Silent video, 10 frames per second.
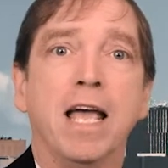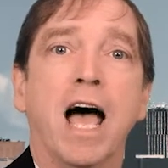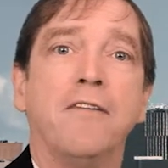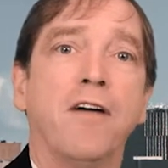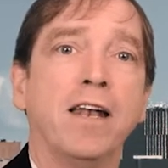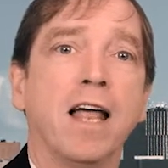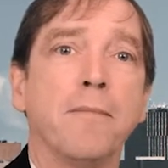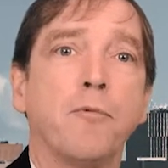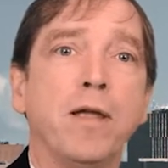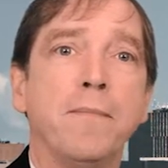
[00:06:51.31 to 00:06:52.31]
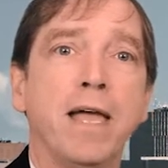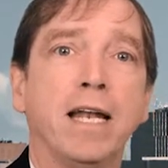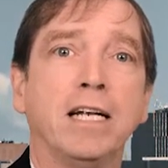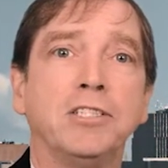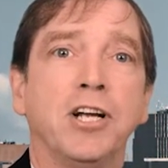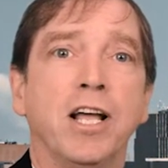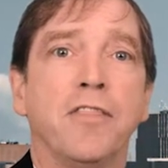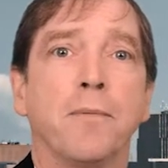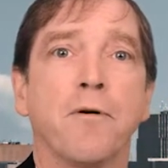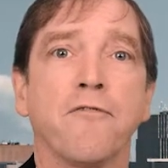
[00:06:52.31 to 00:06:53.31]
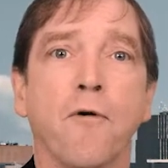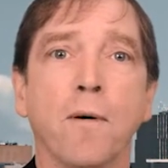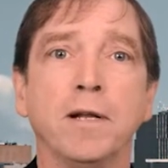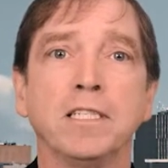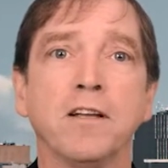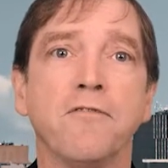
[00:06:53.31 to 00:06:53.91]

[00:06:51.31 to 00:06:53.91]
At VendOp, we manage the performance